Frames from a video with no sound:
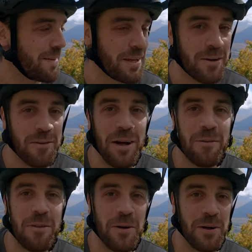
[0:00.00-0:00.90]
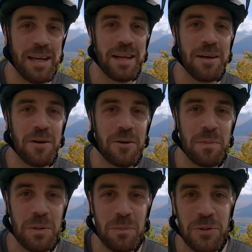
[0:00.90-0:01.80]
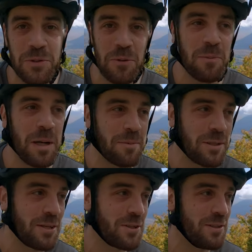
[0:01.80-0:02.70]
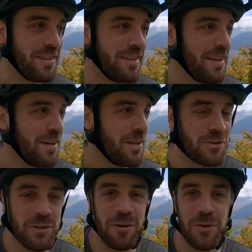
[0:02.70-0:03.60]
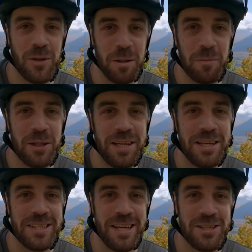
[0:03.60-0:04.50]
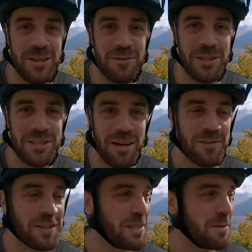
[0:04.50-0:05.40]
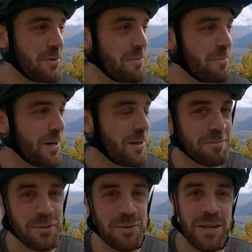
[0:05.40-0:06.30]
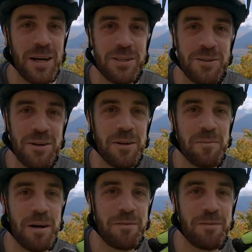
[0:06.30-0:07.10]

think around 3,800 people total population. It's not really a police station. We're definitely in the boondocks surrounded by